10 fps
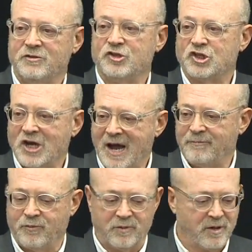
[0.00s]
You
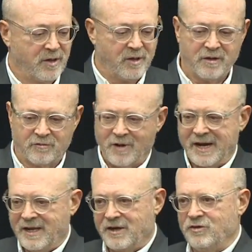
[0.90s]
shop
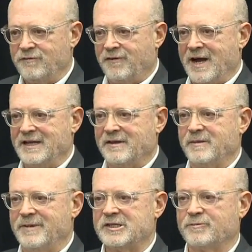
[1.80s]
right here, you find out
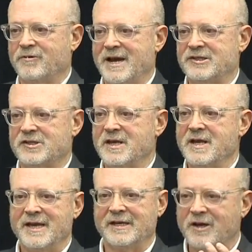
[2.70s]
the best price.
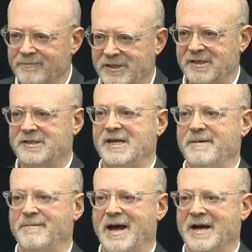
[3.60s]
It comes in the
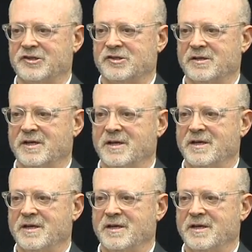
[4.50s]
same box.